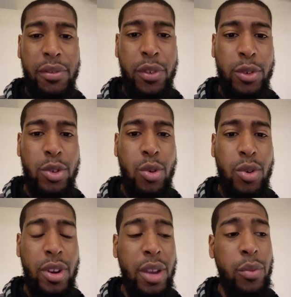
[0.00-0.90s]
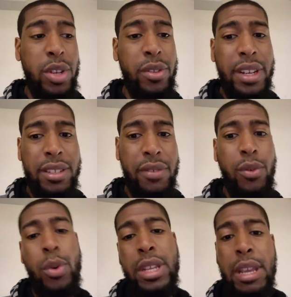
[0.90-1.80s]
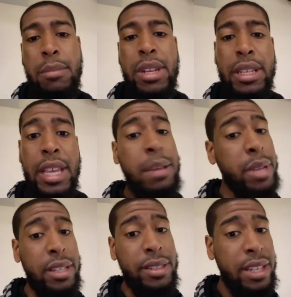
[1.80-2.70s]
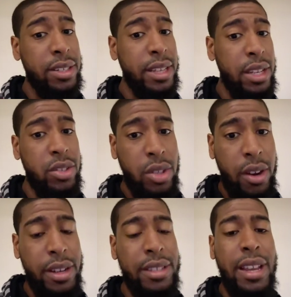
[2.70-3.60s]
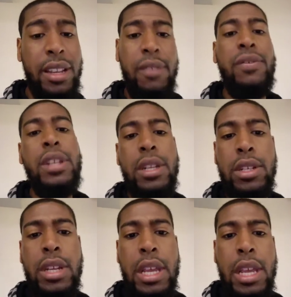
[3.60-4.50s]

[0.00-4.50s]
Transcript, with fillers: in the first quarter, and we know that it's a 48 minute game, and it's not just how you start, it's how you finish.